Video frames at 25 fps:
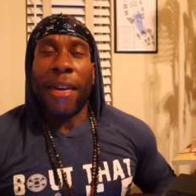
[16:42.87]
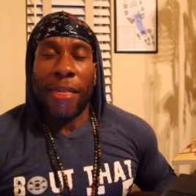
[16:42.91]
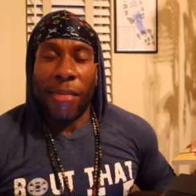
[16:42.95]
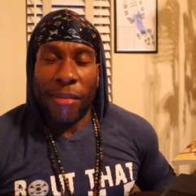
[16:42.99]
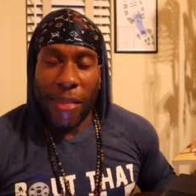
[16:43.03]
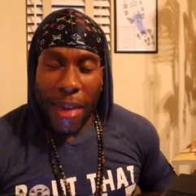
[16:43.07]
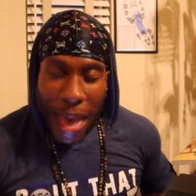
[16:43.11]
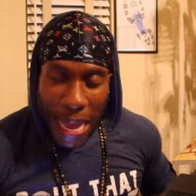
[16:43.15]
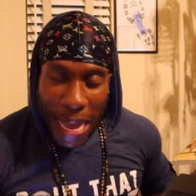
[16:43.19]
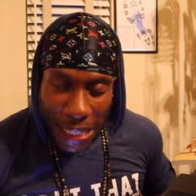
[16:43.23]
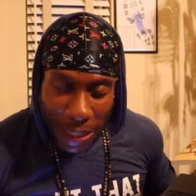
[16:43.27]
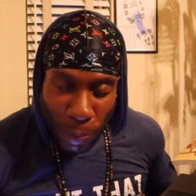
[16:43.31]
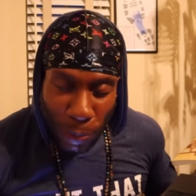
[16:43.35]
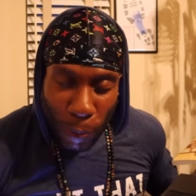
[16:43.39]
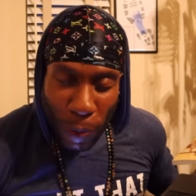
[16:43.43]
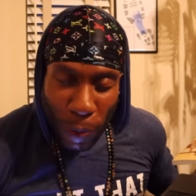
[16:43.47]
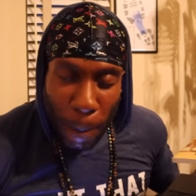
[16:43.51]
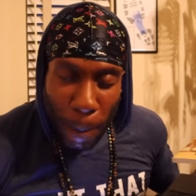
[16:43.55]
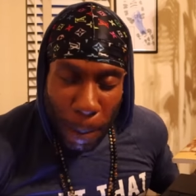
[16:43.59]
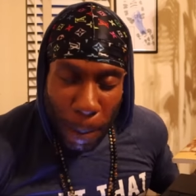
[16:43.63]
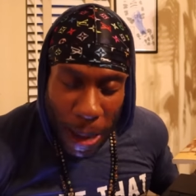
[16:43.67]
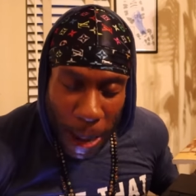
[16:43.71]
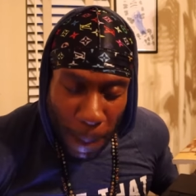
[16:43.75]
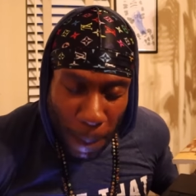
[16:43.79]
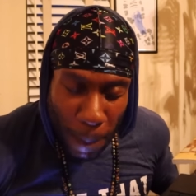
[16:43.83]
that's
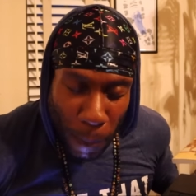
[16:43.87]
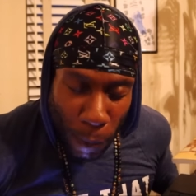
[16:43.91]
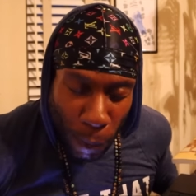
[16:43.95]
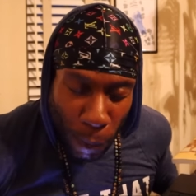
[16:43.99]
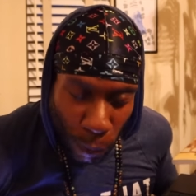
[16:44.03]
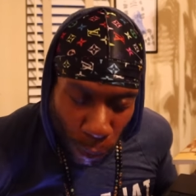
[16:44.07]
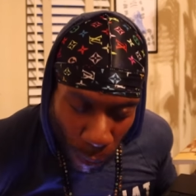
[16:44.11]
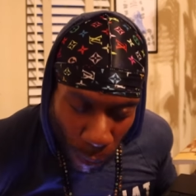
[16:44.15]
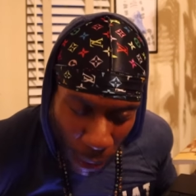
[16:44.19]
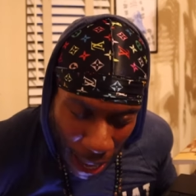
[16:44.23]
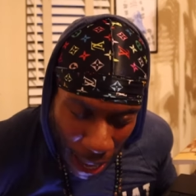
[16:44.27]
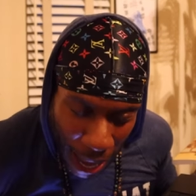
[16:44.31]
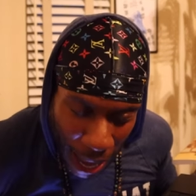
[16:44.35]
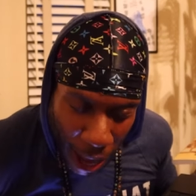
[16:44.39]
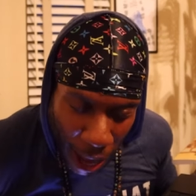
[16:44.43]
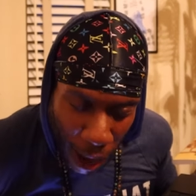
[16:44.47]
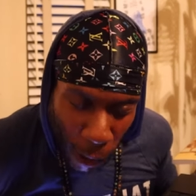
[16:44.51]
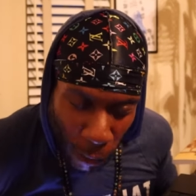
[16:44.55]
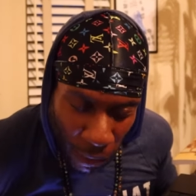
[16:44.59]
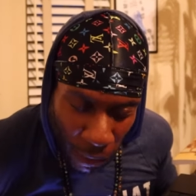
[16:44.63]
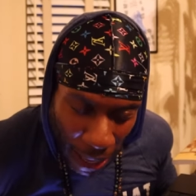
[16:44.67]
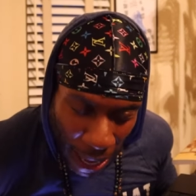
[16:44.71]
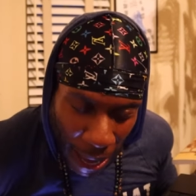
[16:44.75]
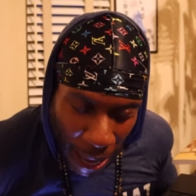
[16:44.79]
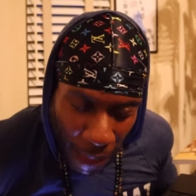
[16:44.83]
when people
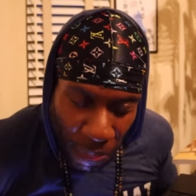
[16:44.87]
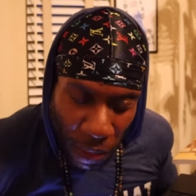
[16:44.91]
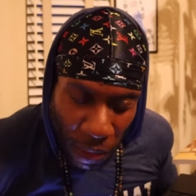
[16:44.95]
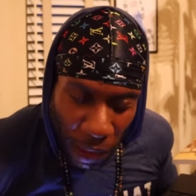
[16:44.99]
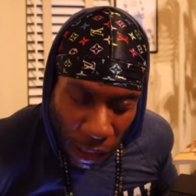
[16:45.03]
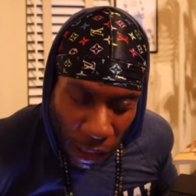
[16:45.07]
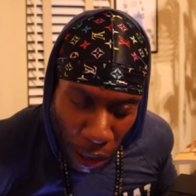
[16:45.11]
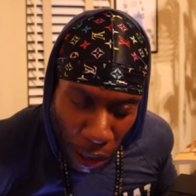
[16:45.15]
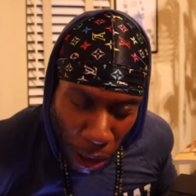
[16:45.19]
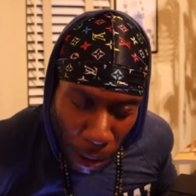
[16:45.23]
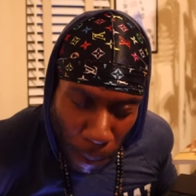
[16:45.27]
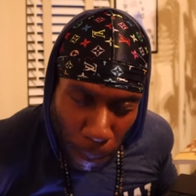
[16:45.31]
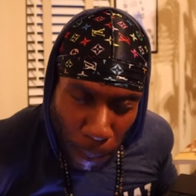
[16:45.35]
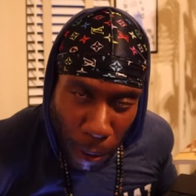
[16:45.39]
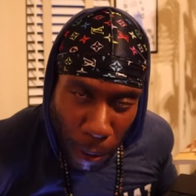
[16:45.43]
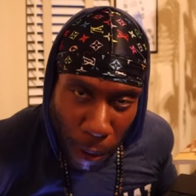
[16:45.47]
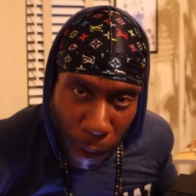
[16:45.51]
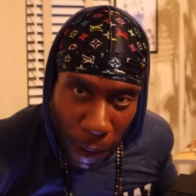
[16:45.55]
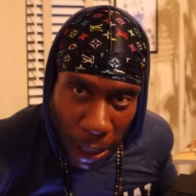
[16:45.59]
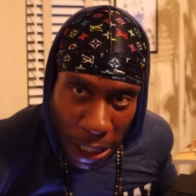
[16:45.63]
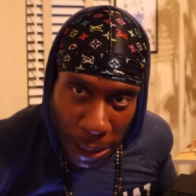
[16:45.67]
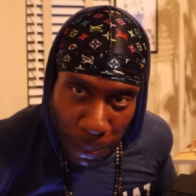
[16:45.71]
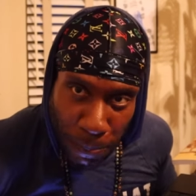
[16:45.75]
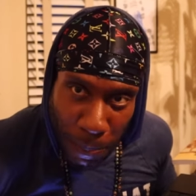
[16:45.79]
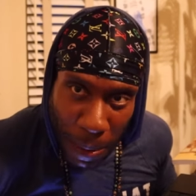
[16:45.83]
round at the
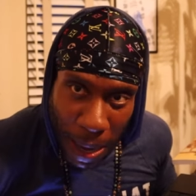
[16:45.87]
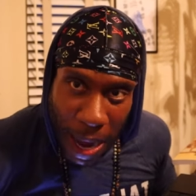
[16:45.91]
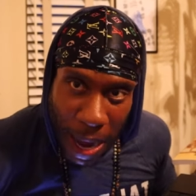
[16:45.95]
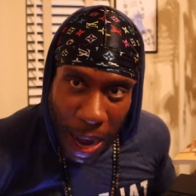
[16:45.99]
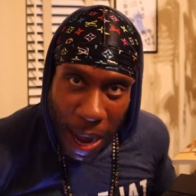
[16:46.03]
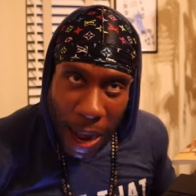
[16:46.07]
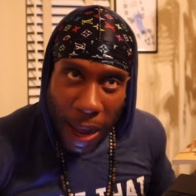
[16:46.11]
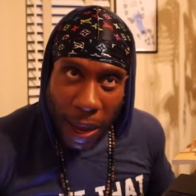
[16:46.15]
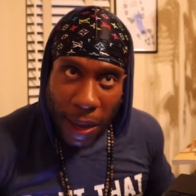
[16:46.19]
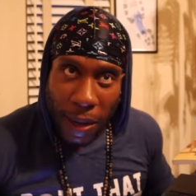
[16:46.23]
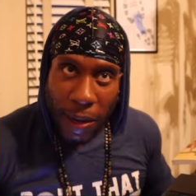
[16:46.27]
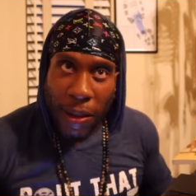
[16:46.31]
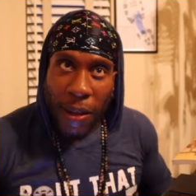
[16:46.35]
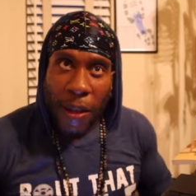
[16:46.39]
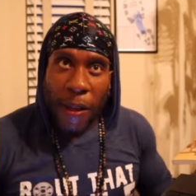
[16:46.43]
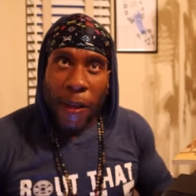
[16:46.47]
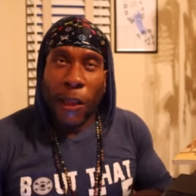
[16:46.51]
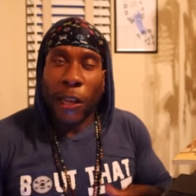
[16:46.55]
lumbar spine,